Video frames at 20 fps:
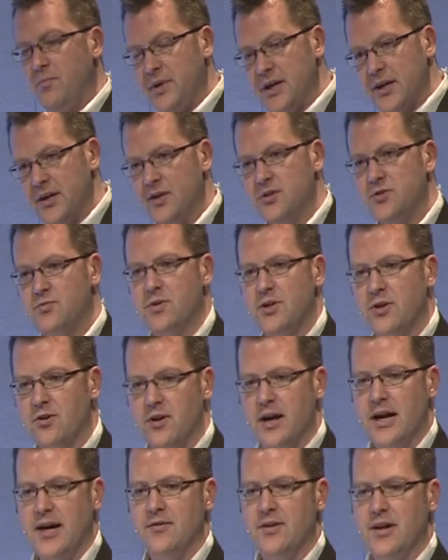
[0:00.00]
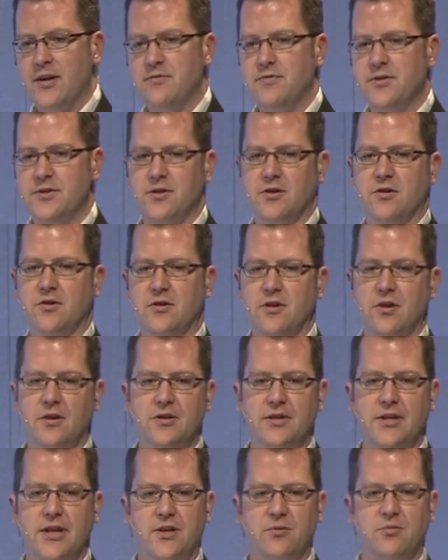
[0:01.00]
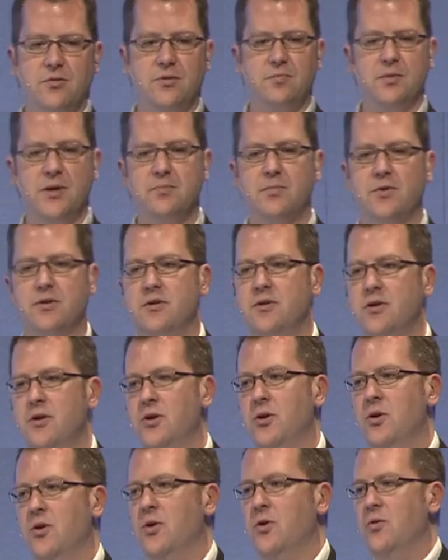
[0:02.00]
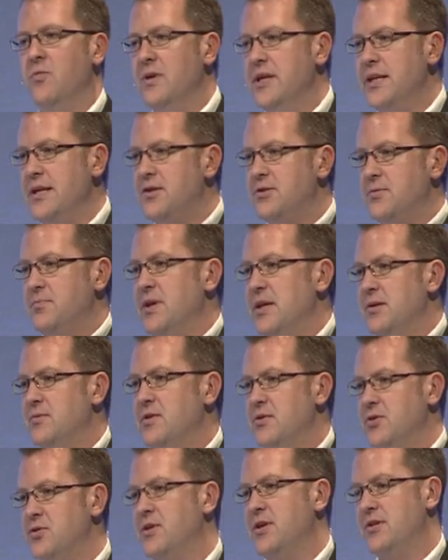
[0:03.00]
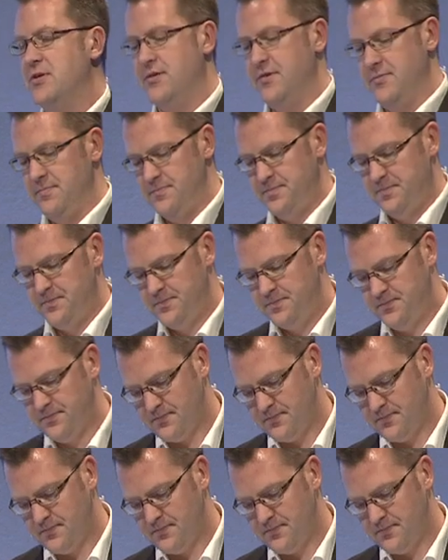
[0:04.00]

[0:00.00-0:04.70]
because we don't have that physical contact with people, we need to be able to trust them.